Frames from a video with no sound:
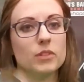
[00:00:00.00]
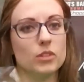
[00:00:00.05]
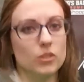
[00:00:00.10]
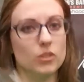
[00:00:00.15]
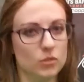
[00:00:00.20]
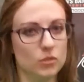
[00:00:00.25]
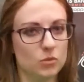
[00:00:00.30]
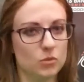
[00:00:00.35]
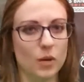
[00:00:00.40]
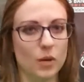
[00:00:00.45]

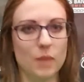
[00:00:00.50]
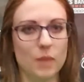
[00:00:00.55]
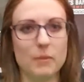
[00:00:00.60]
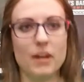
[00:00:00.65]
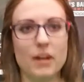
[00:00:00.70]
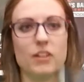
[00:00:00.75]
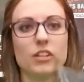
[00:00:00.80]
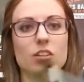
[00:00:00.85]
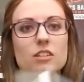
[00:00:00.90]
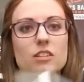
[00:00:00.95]
You swab
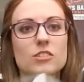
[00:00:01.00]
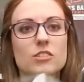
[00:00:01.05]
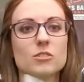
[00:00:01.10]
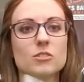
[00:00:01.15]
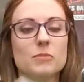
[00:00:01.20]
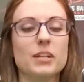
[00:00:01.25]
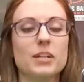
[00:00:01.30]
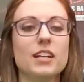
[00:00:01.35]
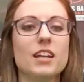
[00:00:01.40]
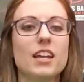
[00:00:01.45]
out your
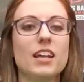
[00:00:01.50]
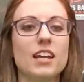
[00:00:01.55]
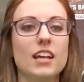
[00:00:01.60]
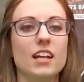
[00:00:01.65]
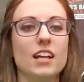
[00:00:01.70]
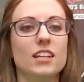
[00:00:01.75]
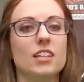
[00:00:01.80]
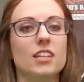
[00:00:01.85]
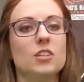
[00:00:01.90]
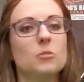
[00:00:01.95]
instrument
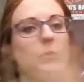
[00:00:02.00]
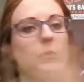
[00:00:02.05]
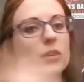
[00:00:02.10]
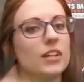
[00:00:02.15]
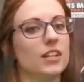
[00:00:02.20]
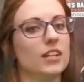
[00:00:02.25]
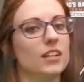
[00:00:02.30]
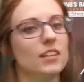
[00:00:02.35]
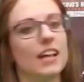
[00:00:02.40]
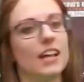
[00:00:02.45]
and then you put
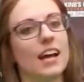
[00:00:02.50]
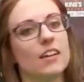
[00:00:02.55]
it in the